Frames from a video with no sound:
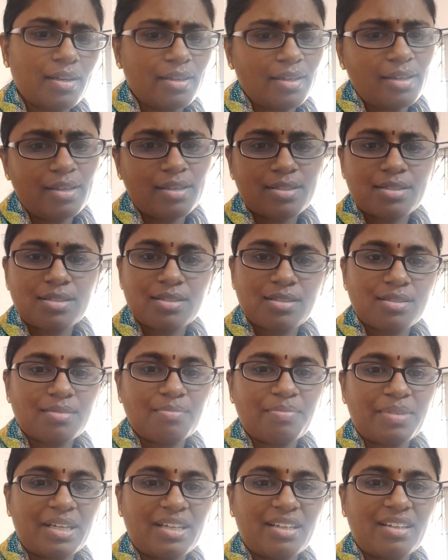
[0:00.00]
yes,
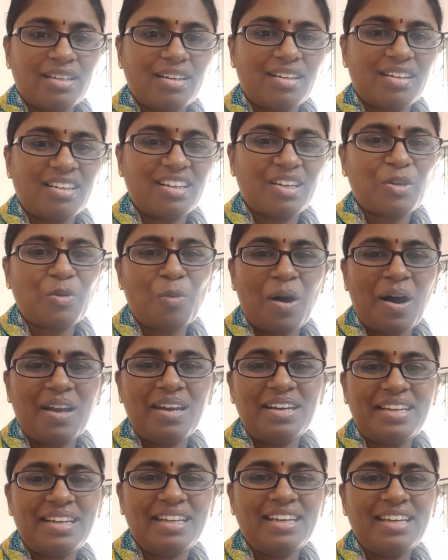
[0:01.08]
but
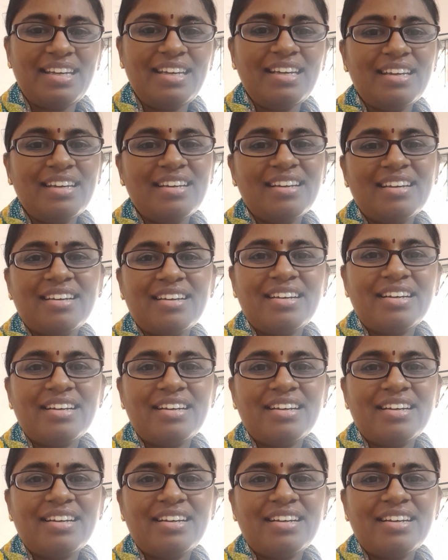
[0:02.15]
quality,